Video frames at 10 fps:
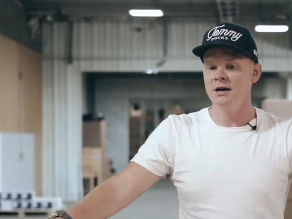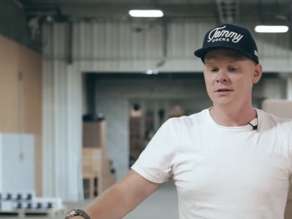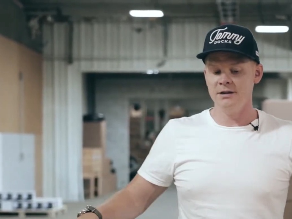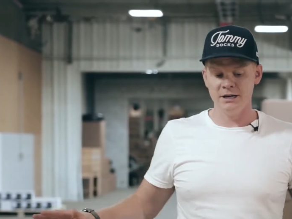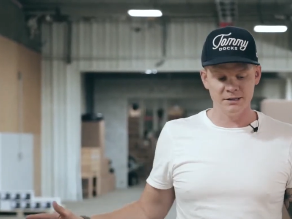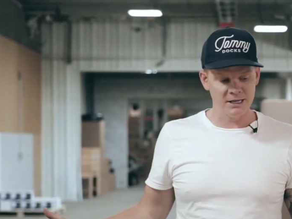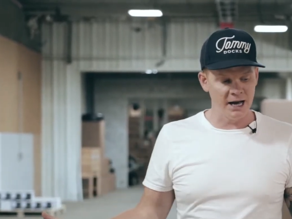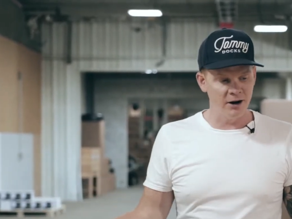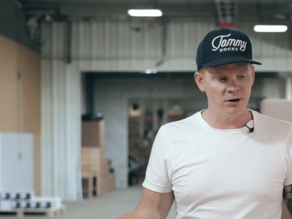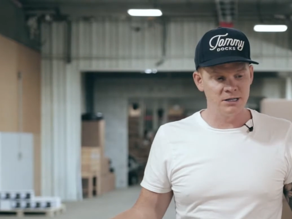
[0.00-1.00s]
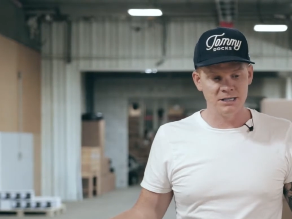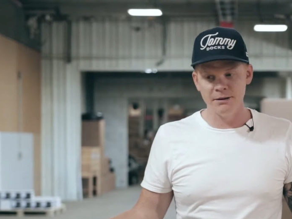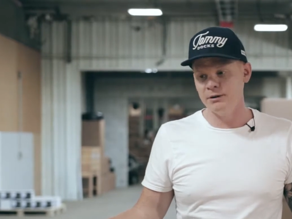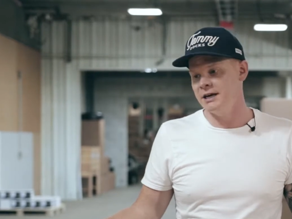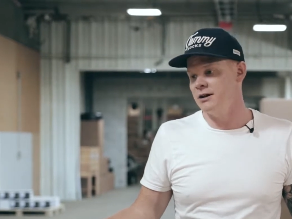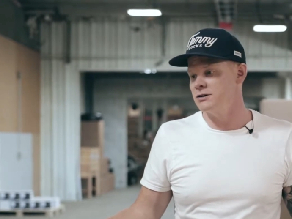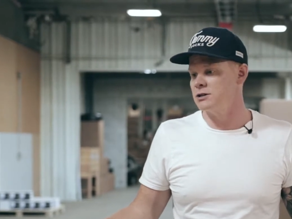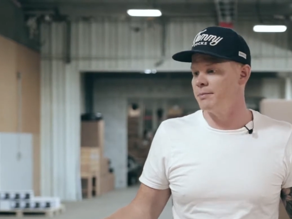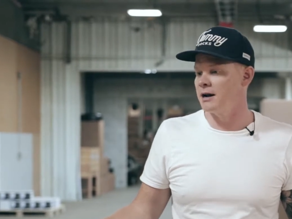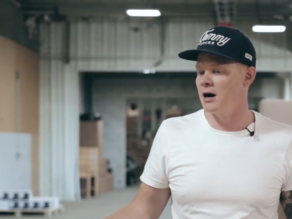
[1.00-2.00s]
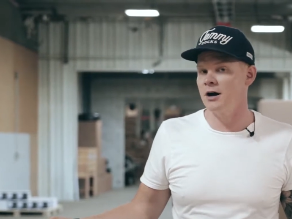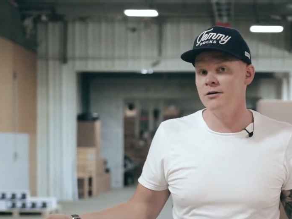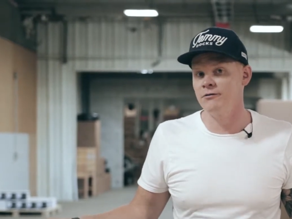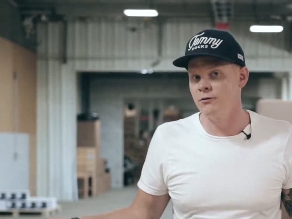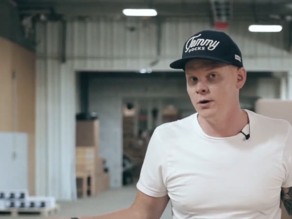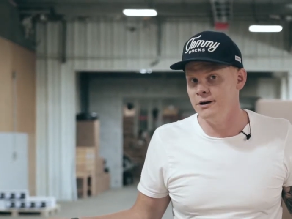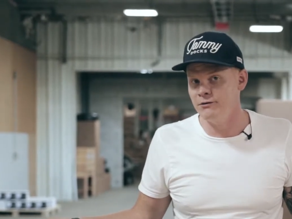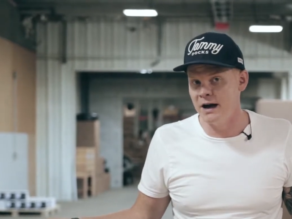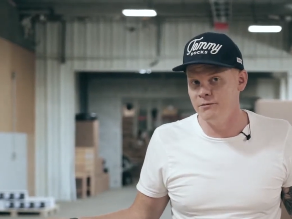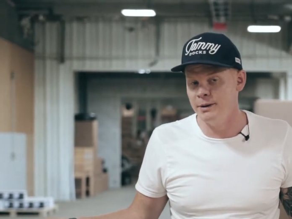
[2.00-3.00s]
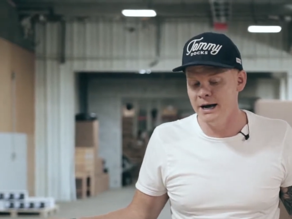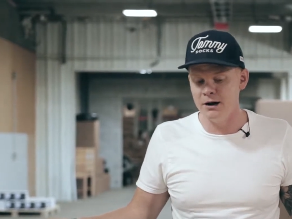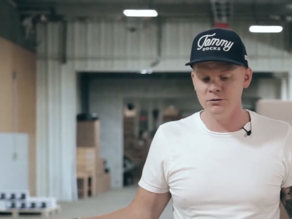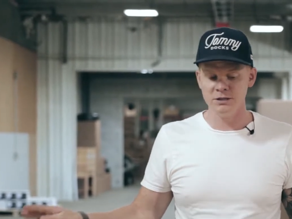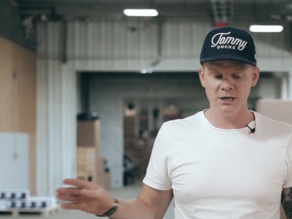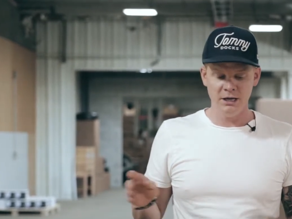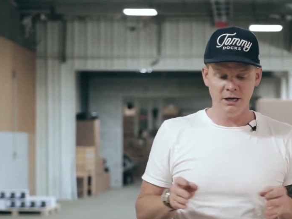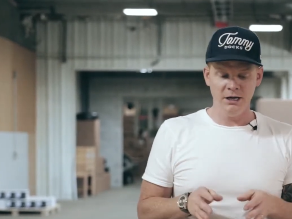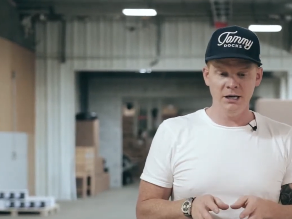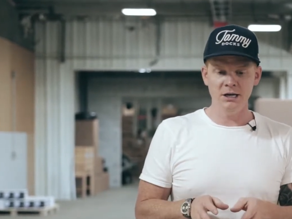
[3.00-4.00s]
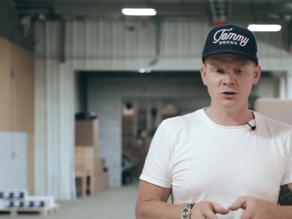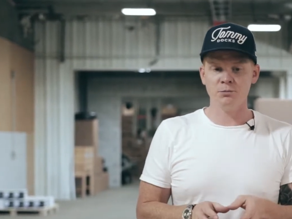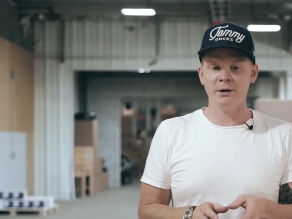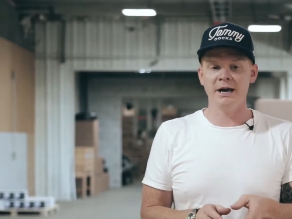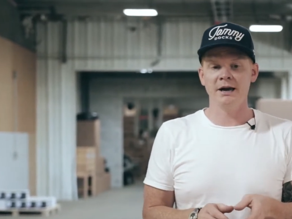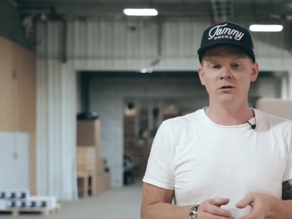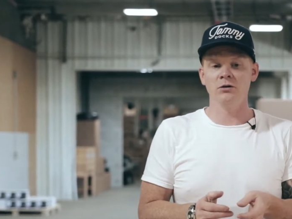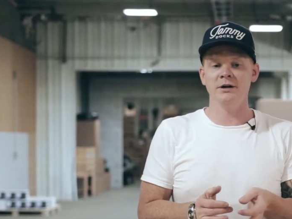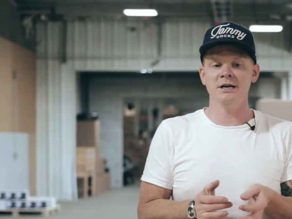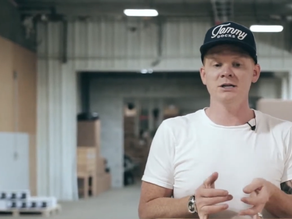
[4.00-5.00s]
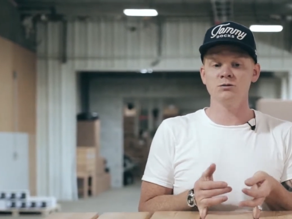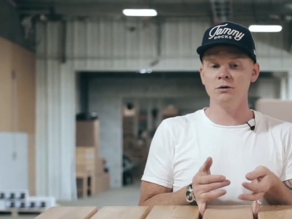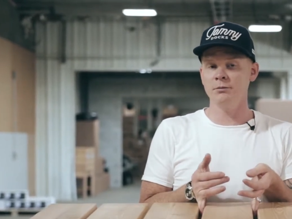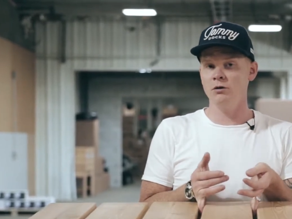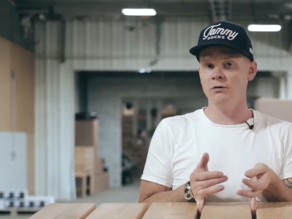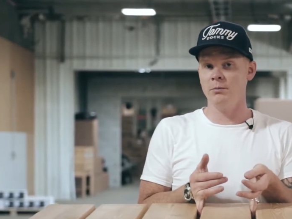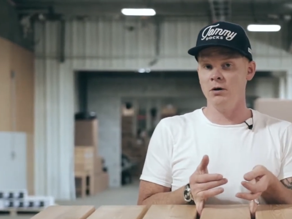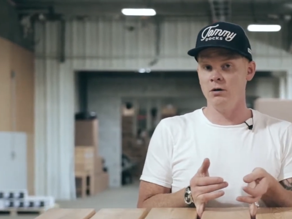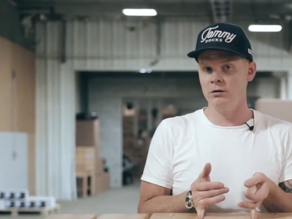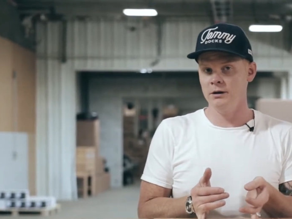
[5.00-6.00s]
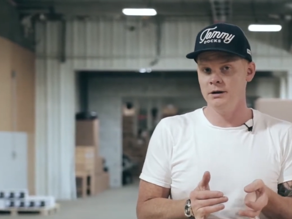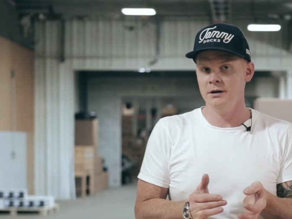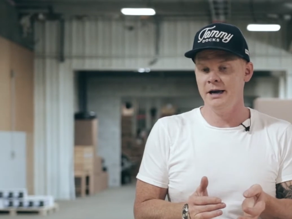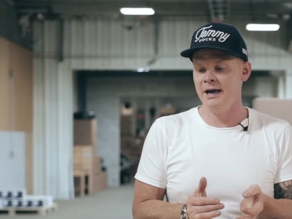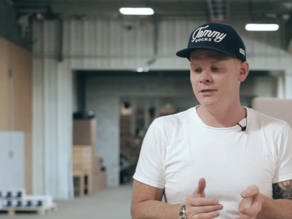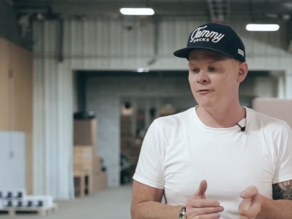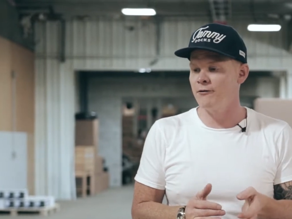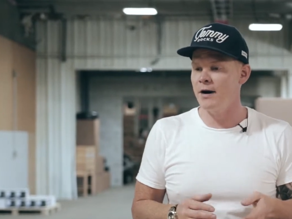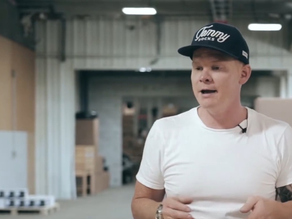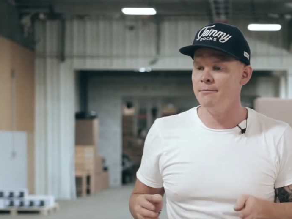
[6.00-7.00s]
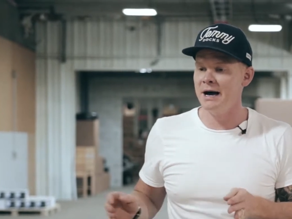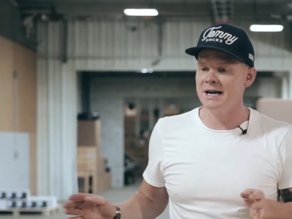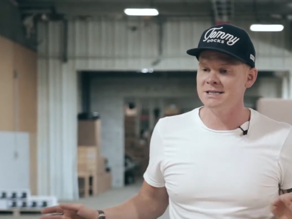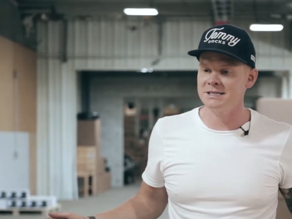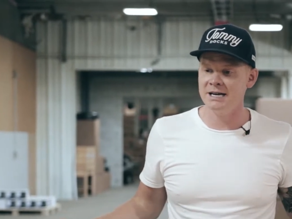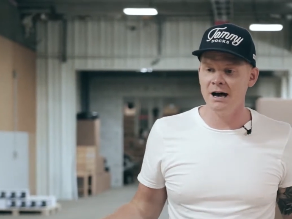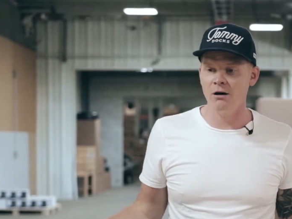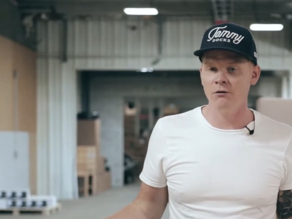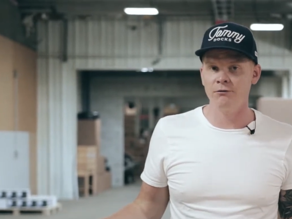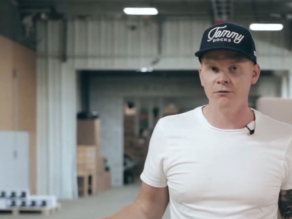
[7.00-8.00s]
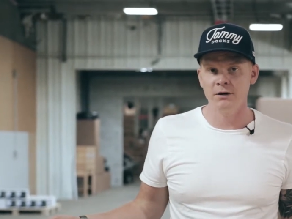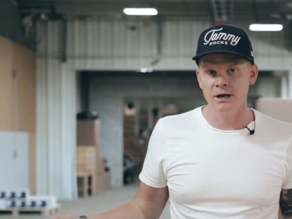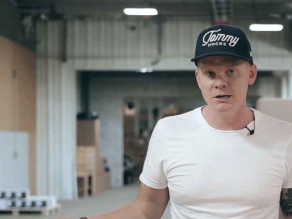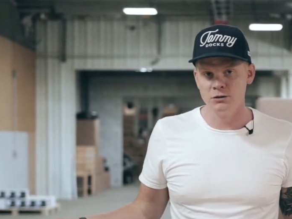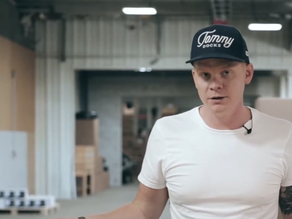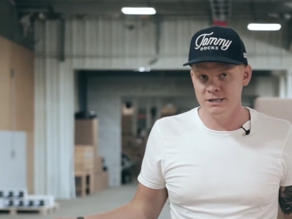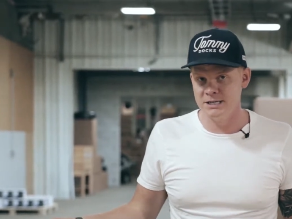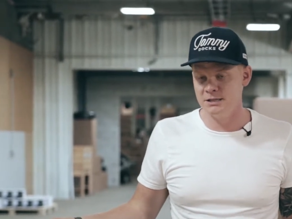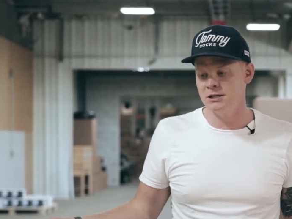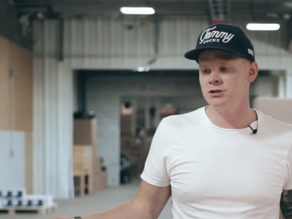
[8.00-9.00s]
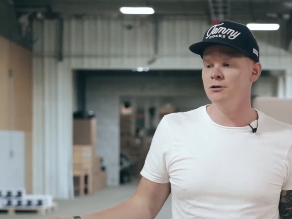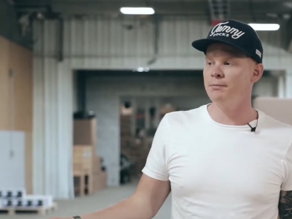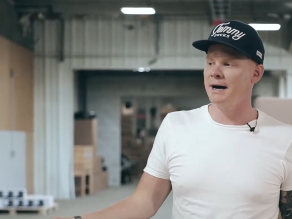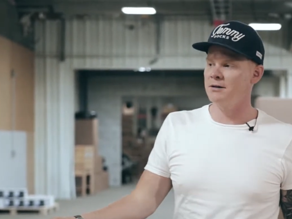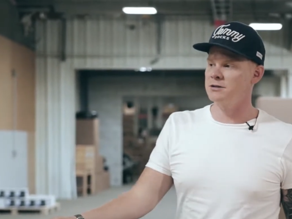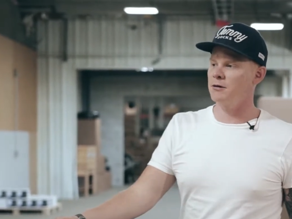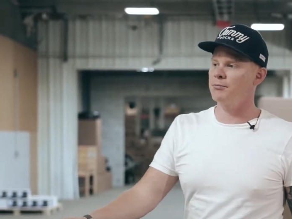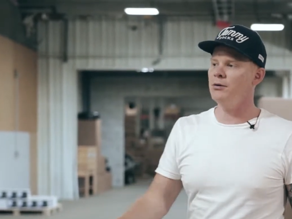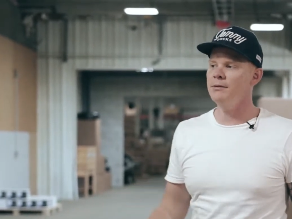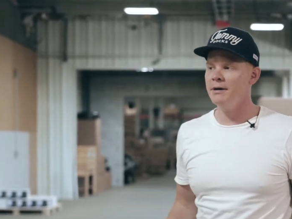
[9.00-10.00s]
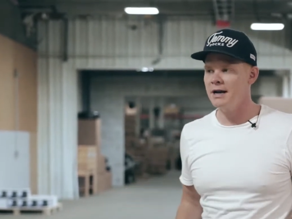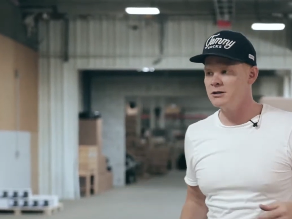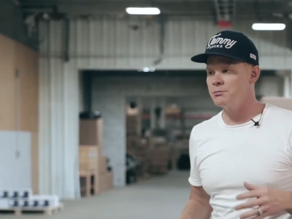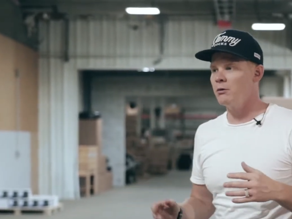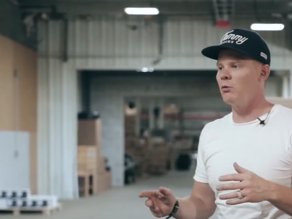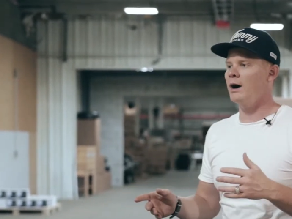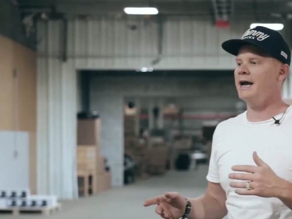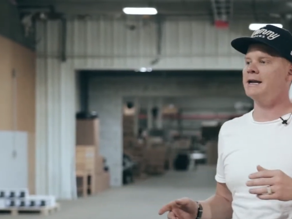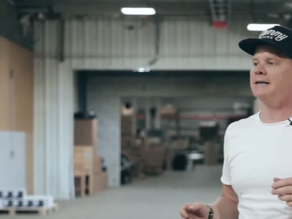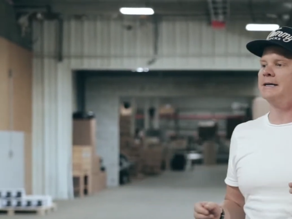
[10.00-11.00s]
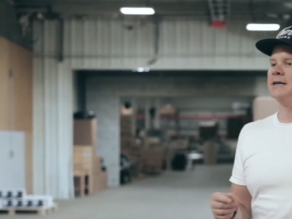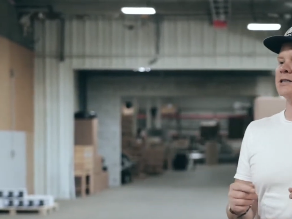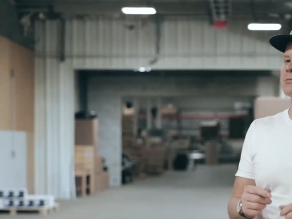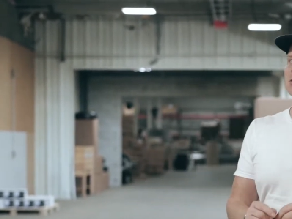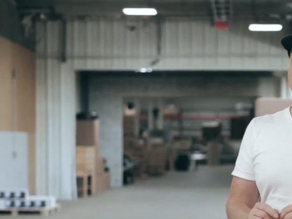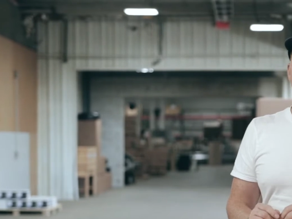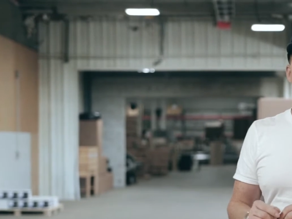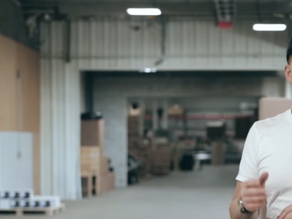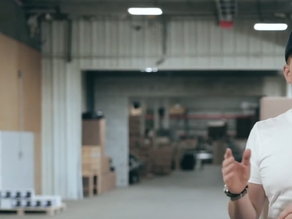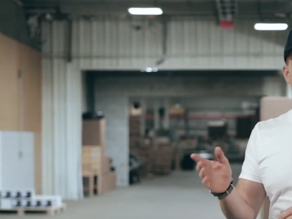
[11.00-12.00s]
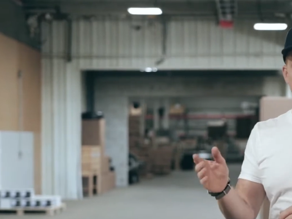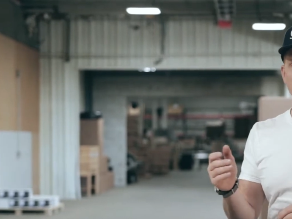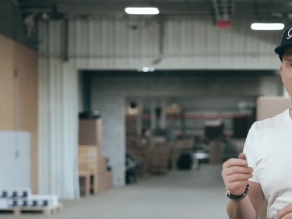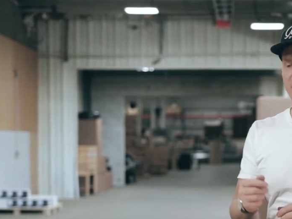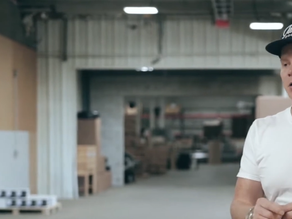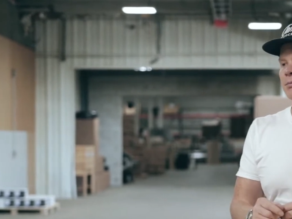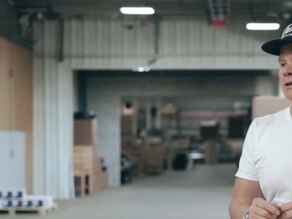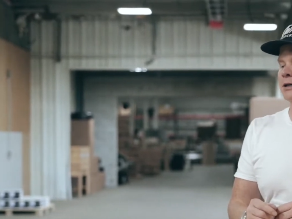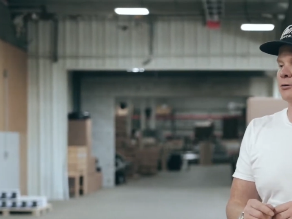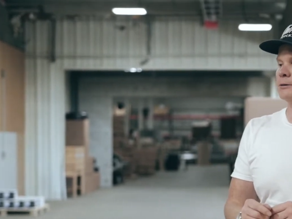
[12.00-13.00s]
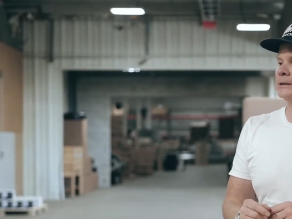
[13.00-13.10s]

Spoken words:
The entire assembly here is about 145 pounds. Each panel is removable, and the frame by itself is only 62 pounds, so a pretty manageable weight, especially if you have someone helping you.